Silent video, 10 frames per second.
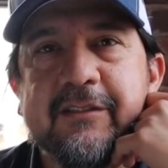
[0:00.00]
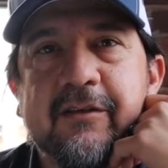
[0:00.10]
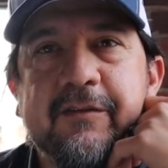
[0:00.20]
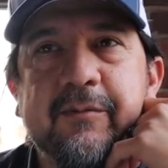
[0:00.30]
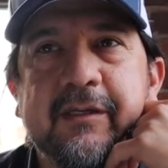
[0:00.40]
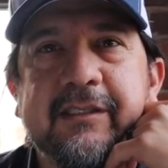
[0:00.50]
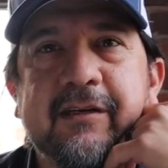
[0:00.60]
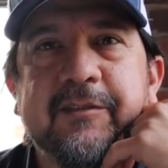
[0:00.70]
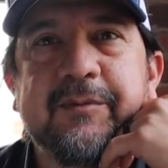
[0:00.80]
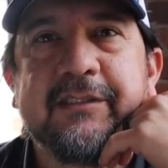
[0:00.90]
So if you want a
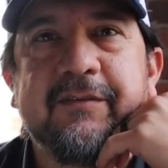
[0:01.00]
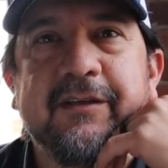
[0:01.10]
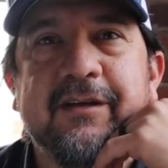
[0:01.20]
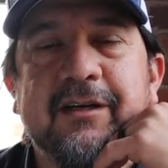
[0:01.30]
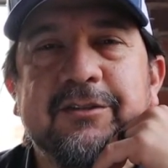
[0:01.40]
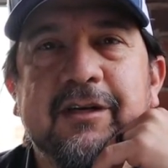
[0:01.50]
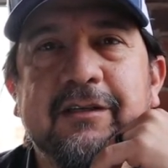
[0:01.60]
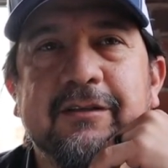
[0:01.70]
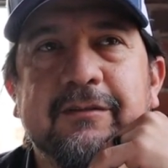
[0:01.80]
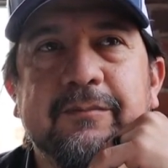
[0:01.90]
dental specific
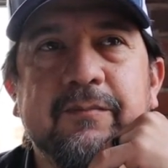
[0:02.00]
contractor,